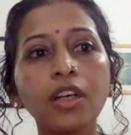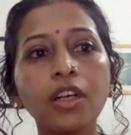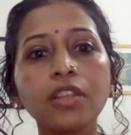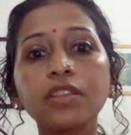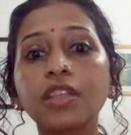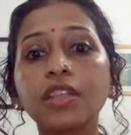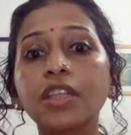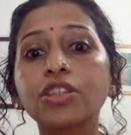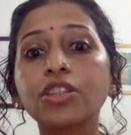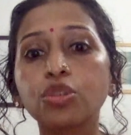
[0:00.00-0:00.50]

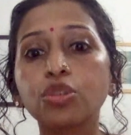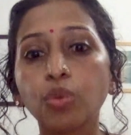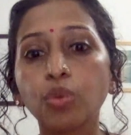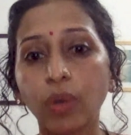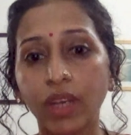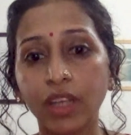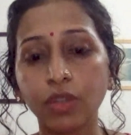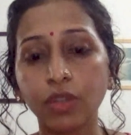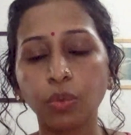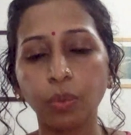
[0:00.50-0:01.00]
6 to
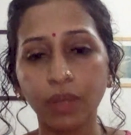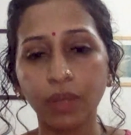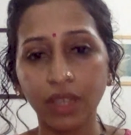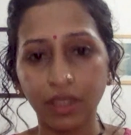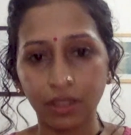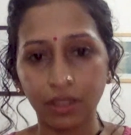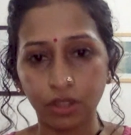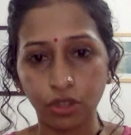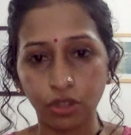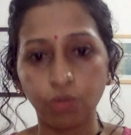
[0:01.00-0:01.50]
8
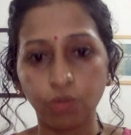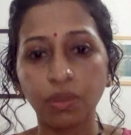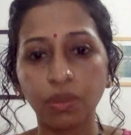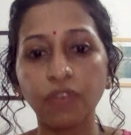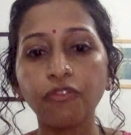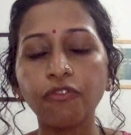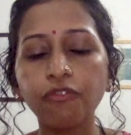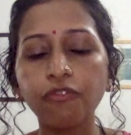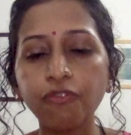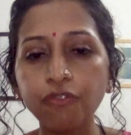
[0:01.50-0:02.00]
weeks, to
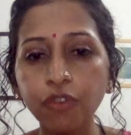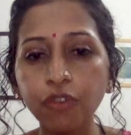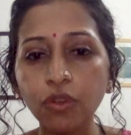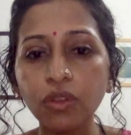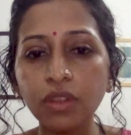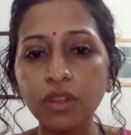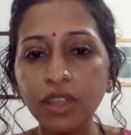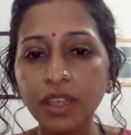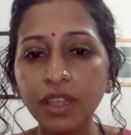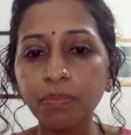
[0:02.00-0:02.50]
be
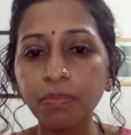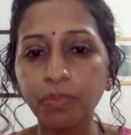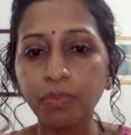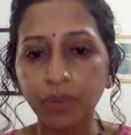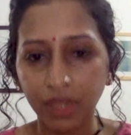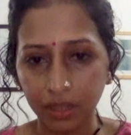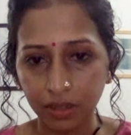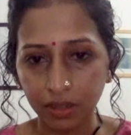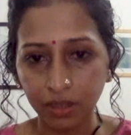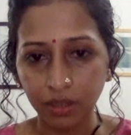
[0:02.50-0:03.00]
fully
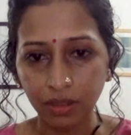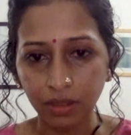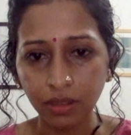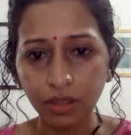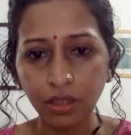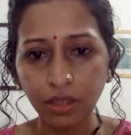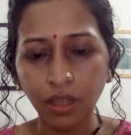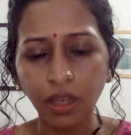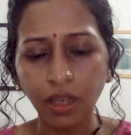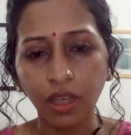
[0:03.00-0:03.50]

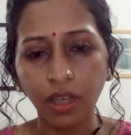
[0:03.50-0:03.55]
present